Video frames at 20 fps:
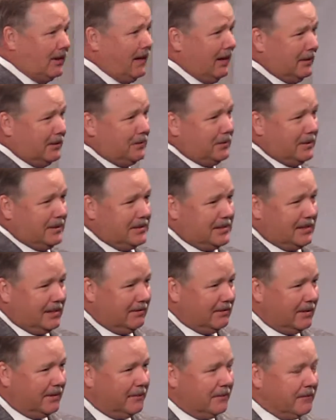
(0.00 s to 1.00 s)
countries,
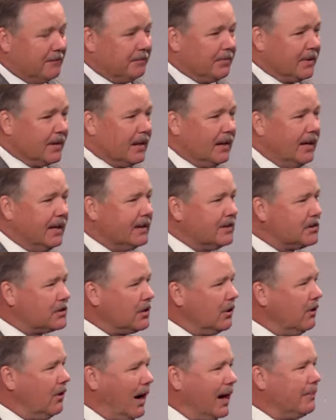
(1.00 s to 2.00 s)
even. And
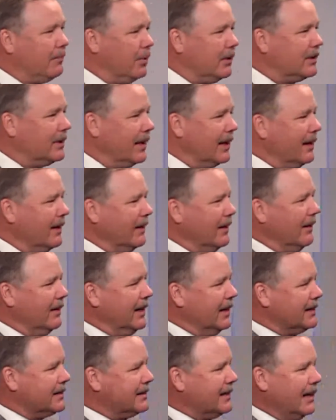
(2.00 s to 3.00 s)
so I put that in there
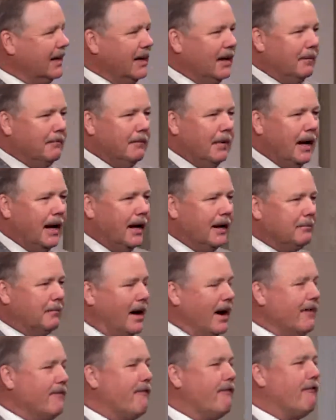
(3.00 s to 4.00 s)
yesterday. Man,
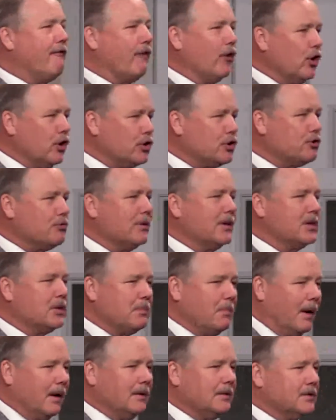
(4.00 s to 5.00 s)
my first
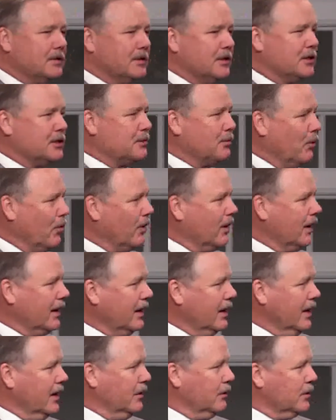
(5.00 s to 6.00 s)
response this morning
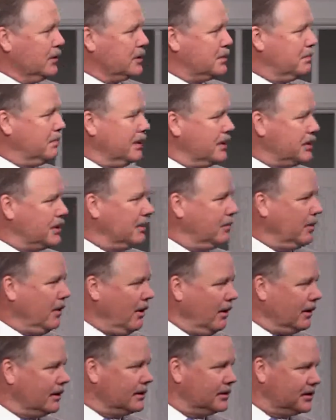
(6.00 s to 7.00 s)
was Bishop
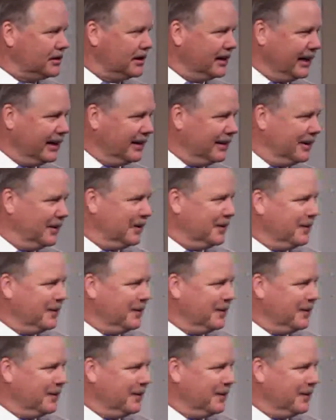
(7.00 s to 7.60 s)
Augustine